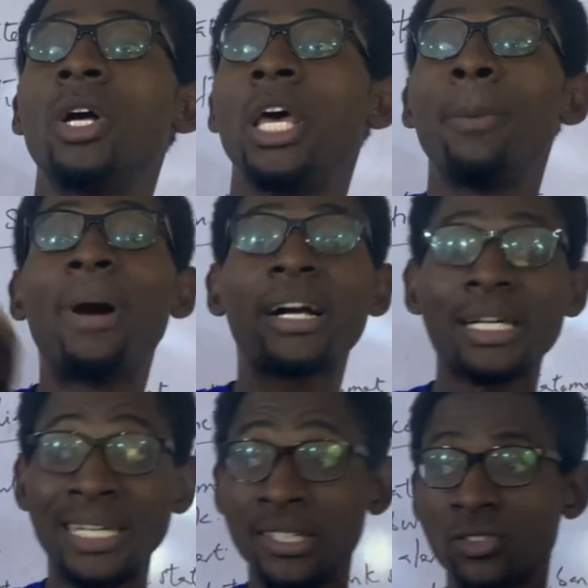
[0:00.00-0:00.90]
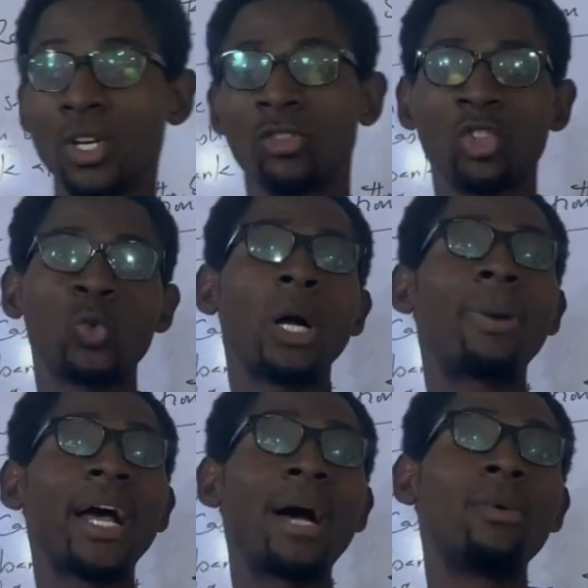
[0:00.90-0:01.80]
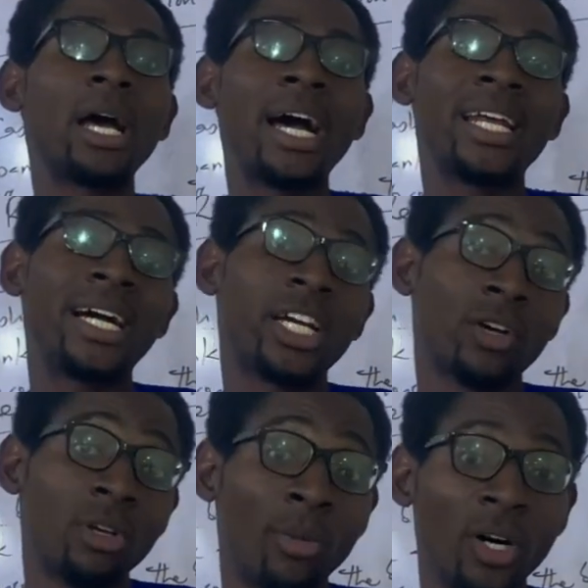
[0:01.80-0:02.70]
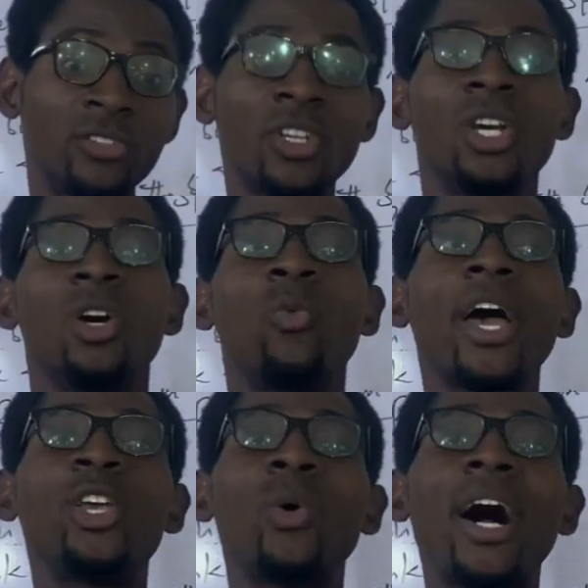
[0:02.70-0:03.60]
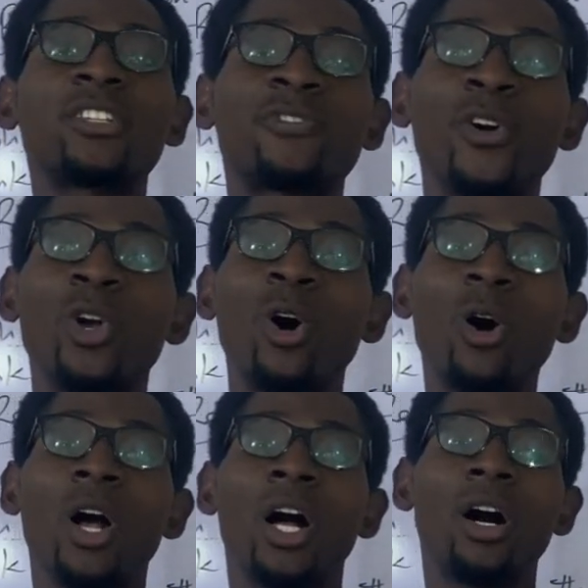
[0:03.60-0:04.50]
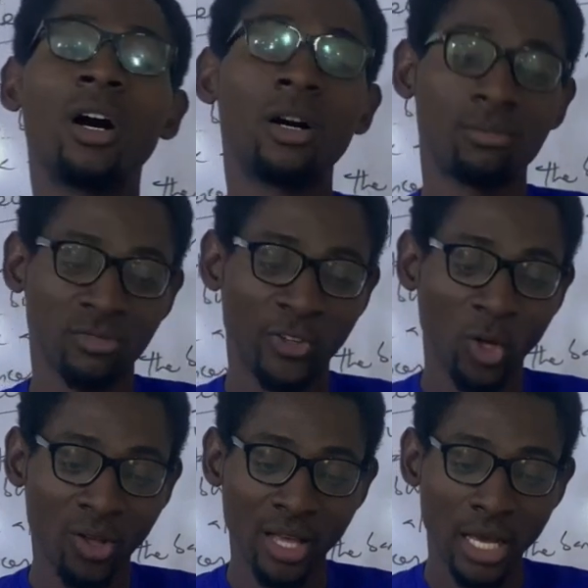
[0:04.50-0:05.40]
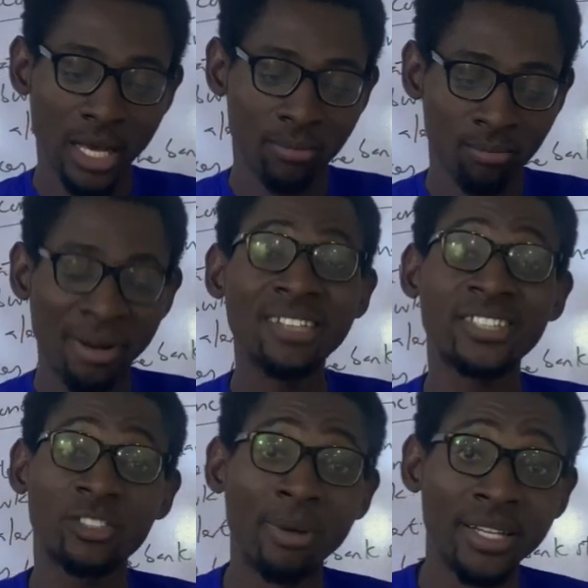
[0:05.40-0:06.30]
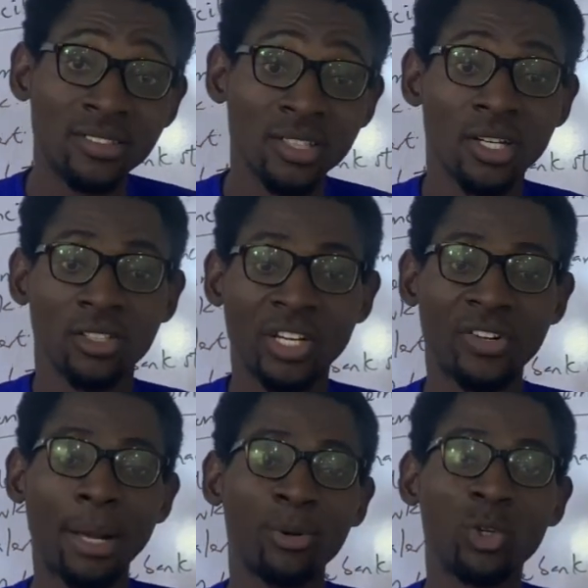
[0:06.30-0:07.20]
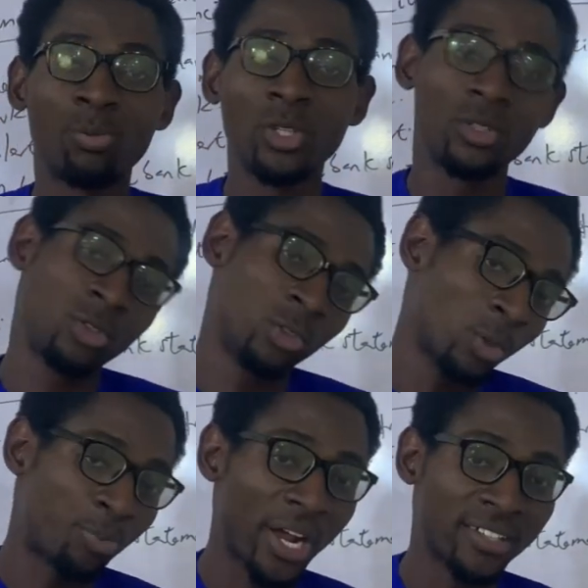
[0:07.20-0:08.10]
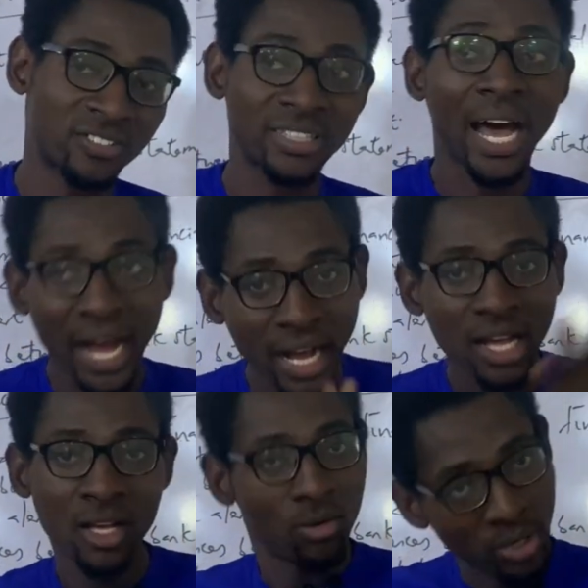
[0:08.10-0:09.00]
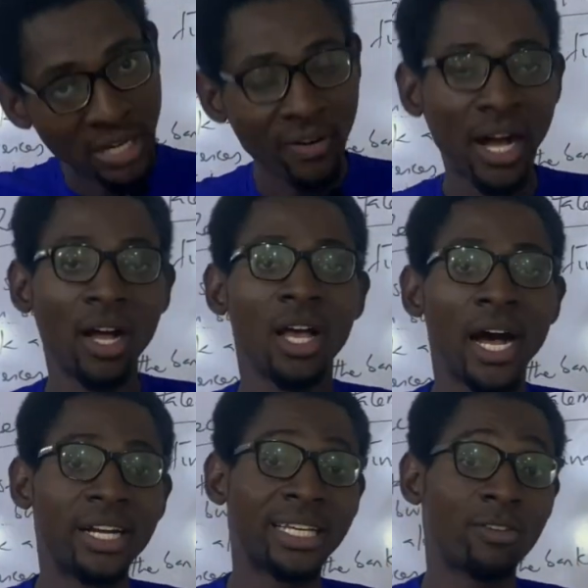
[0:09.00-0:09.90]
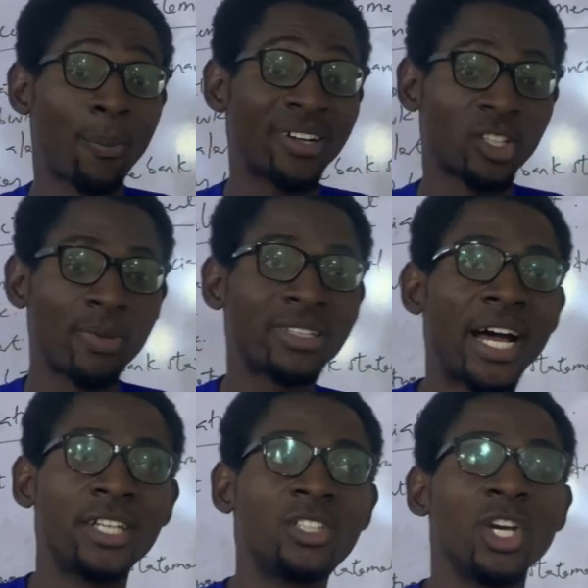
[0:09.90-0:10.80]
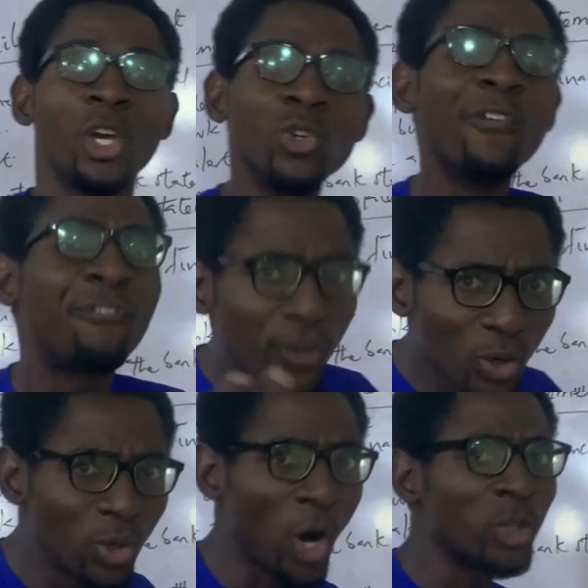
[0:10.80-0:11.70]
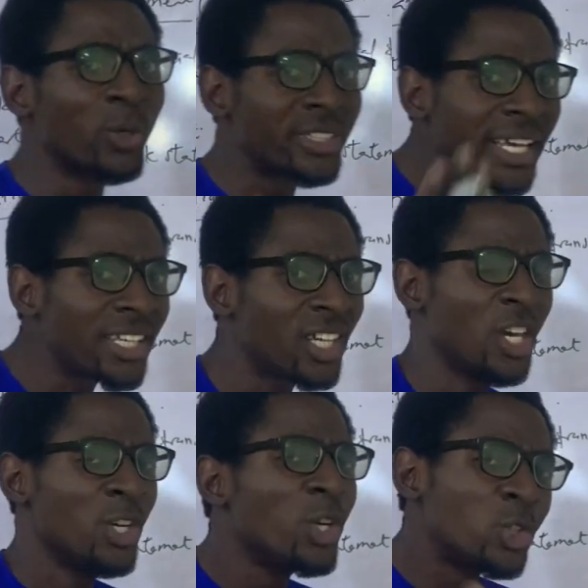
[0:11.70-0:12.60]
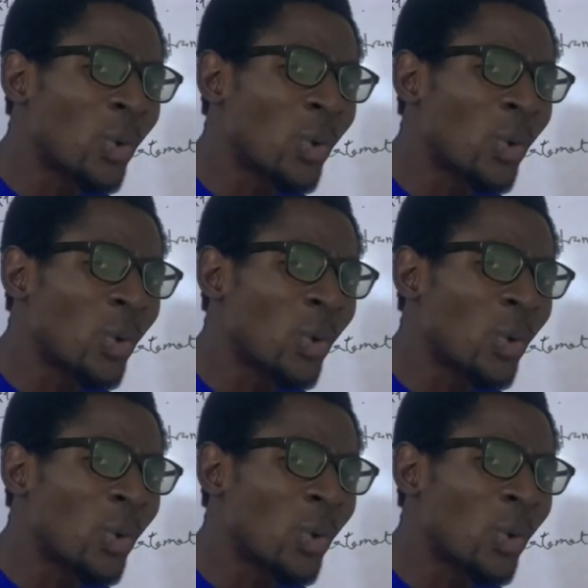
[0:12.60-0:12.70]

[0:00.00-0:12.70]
a bank account, whereby at the end of the month, where you ask for your bank statement, for example, you press star, whatever, and they give you a bank statement, and you feel or you think you should